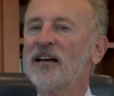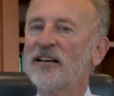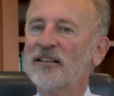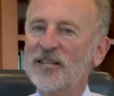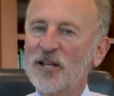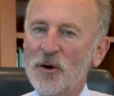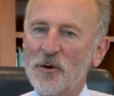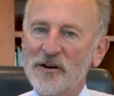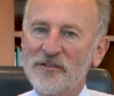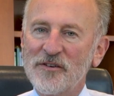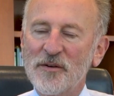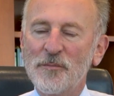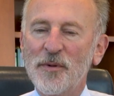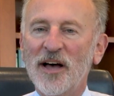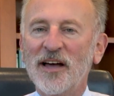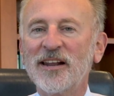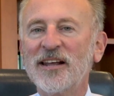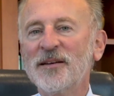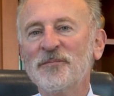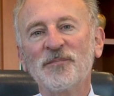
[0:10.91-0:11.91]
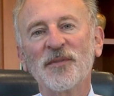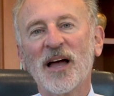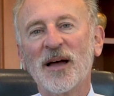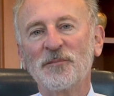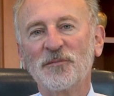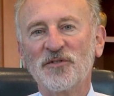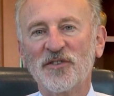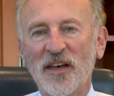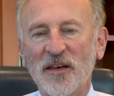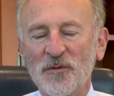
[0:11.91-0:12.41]
Hello, everybody.
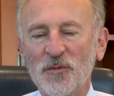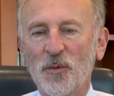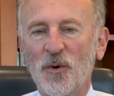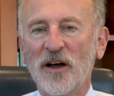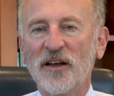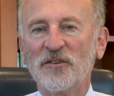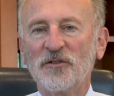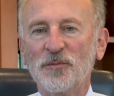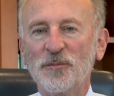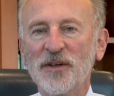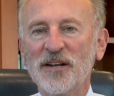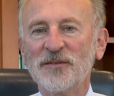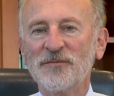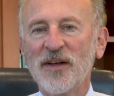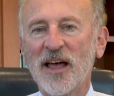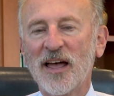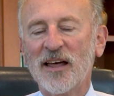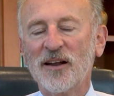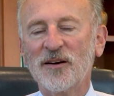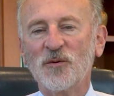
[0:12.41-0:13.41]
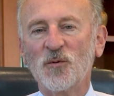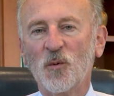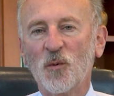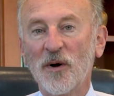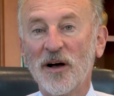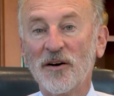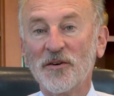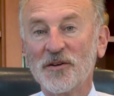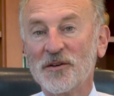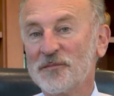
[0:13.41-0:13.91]
I'm Seth Weissman, and
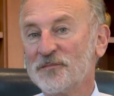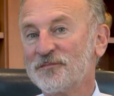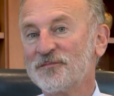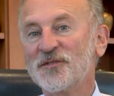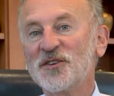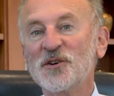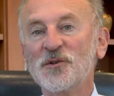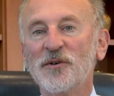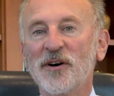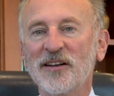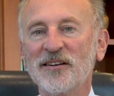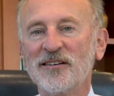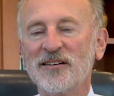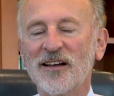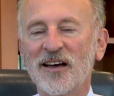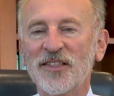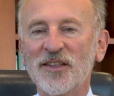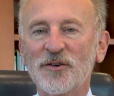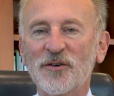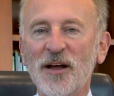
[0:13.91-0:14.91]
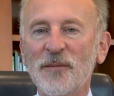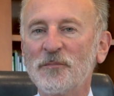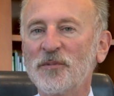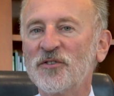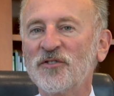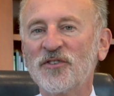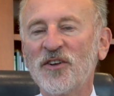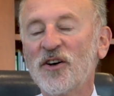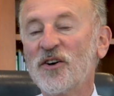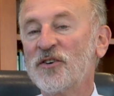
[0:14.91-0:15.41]
welcome to another
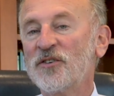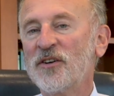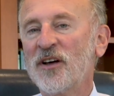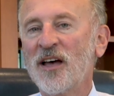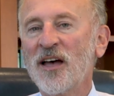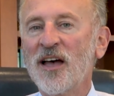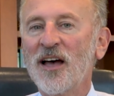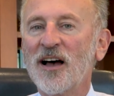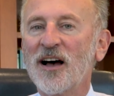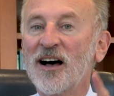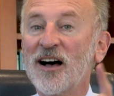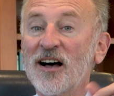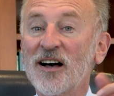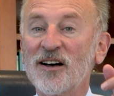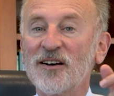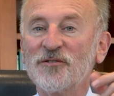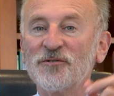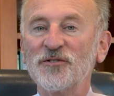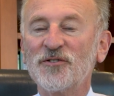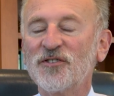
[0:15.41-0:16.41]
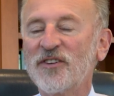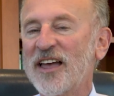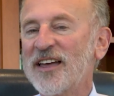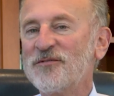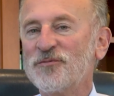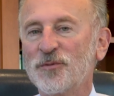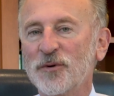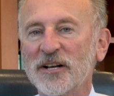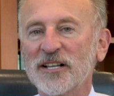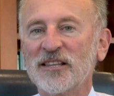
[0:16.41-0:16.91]
episode of
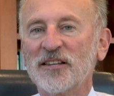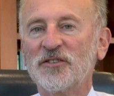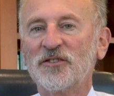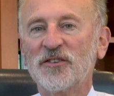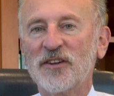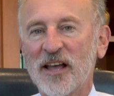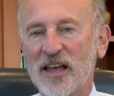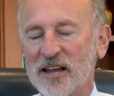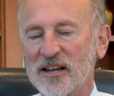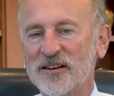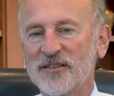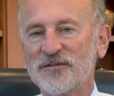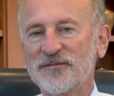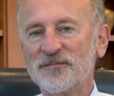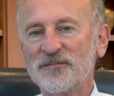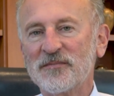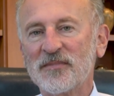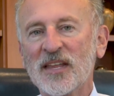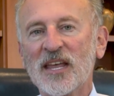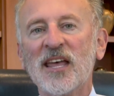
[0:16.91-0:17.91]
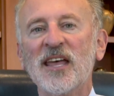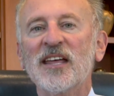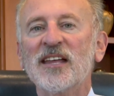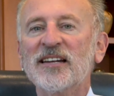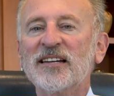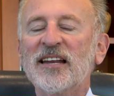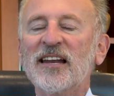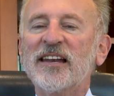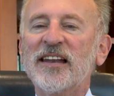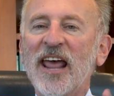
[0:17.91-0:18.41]
Safe Real Estate.
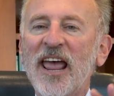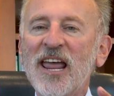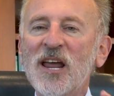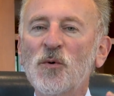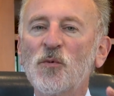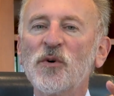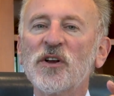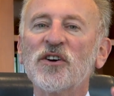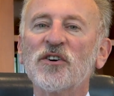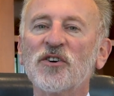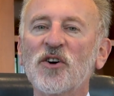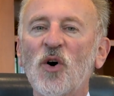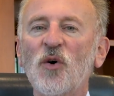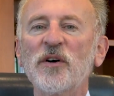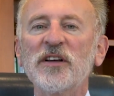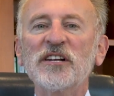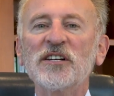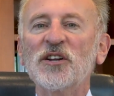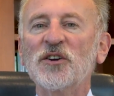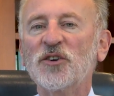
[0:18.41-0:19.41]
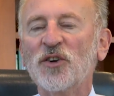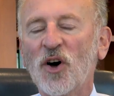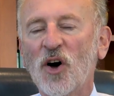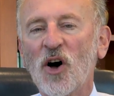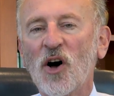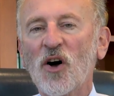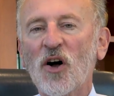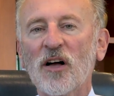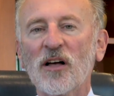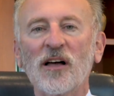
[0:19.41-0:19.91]
Today, we are going to
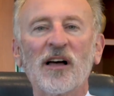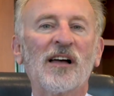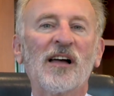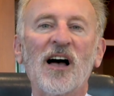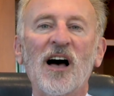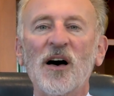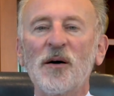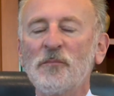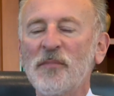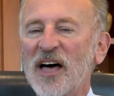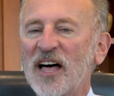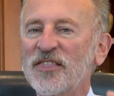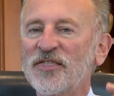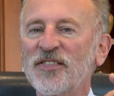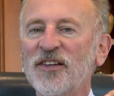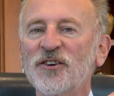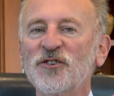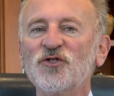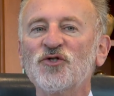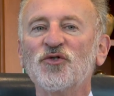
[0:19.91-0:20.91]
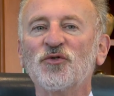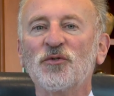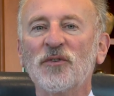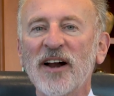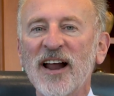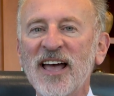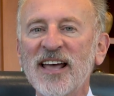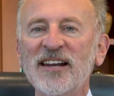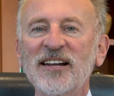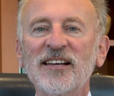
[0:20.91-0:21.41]
talk about the
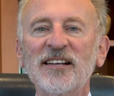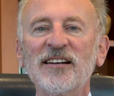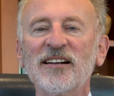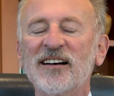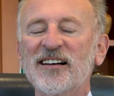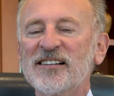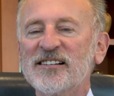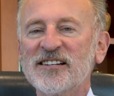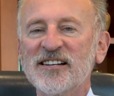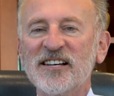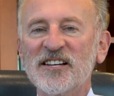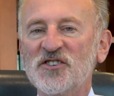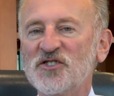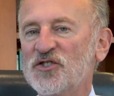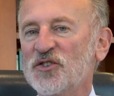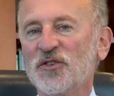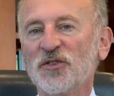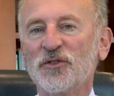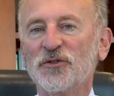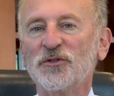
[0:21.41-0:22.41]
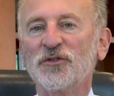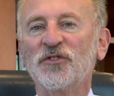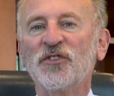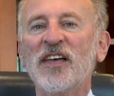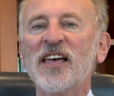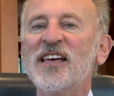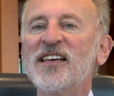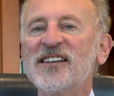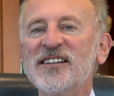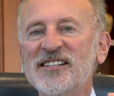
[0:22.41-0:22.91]
dreaded initials
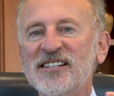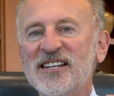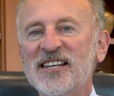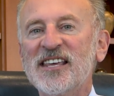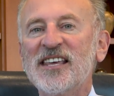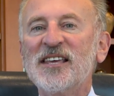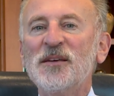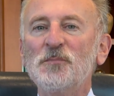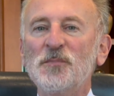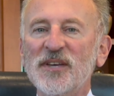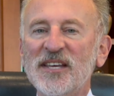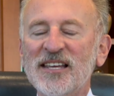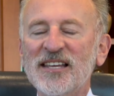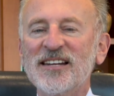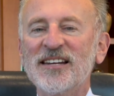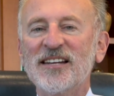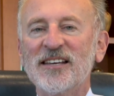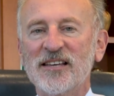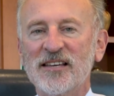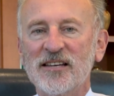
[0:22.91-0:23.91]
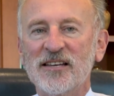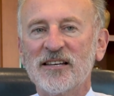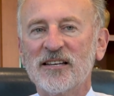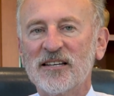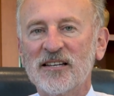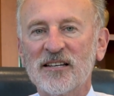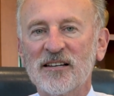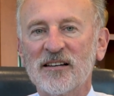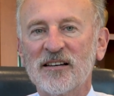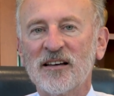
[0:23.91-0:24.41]
TBD,